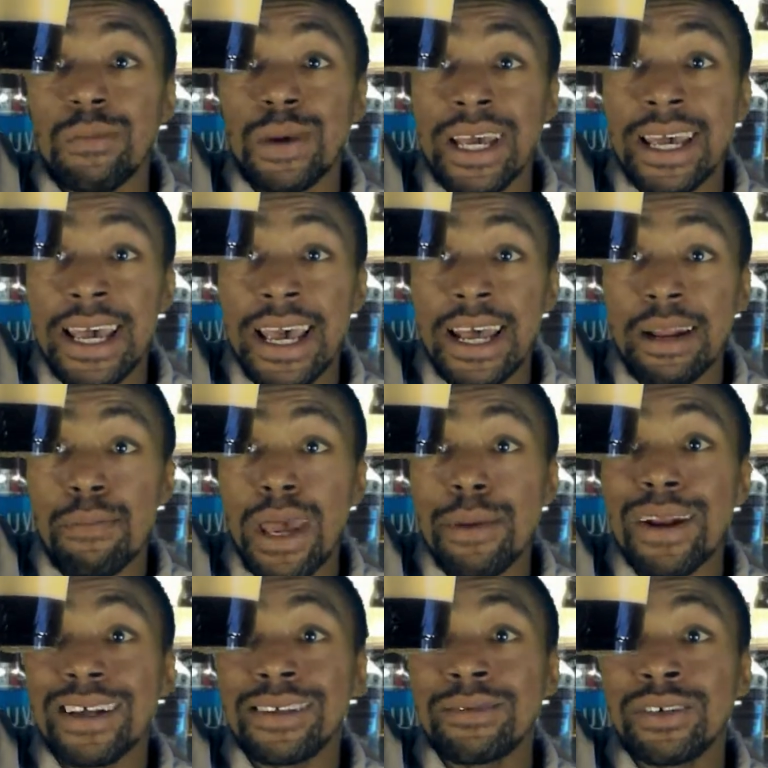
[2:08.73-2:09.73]
of head, and
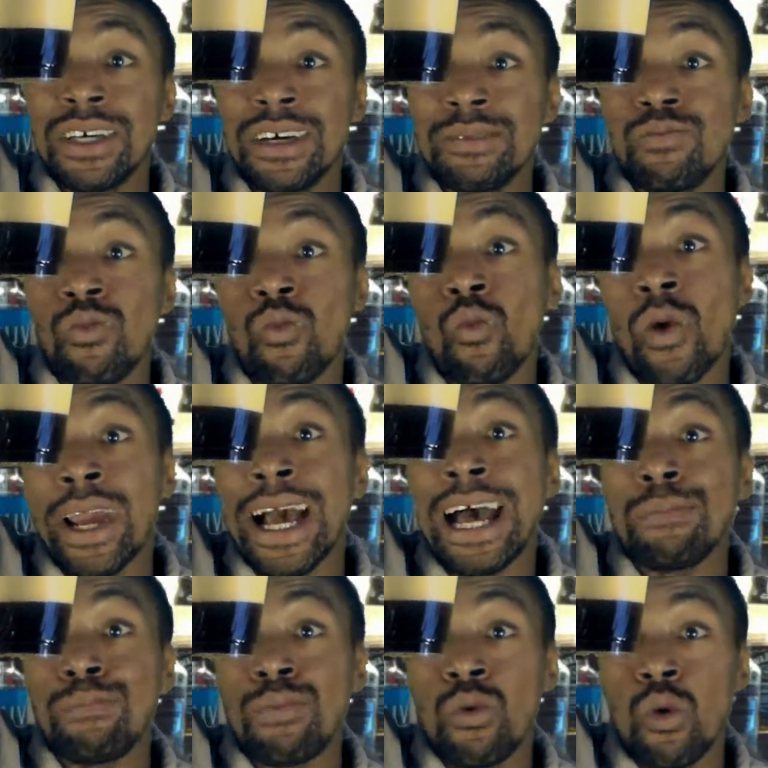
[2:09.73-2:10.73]
maybe that's because way
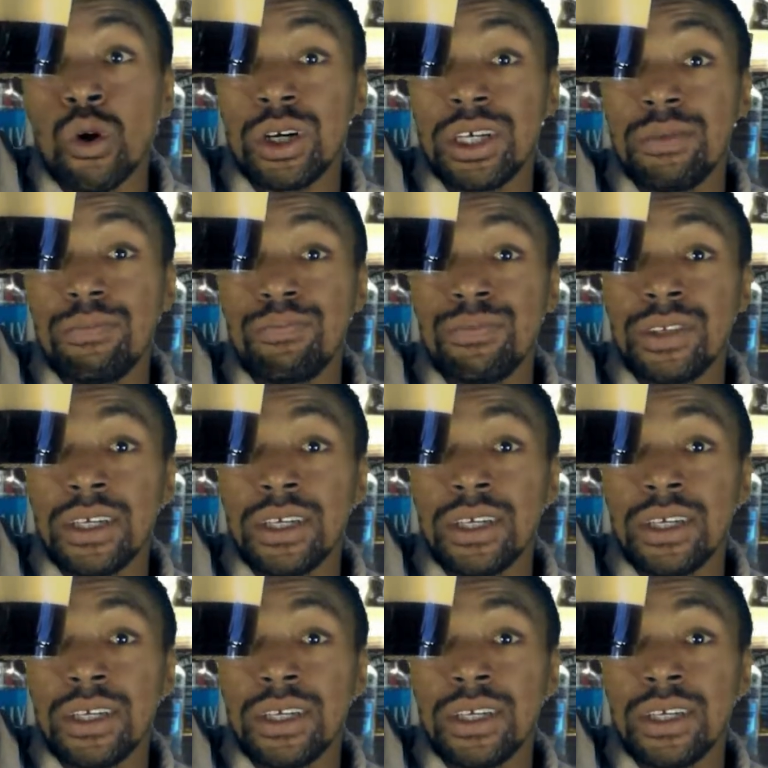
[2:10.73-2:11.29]
I poured it.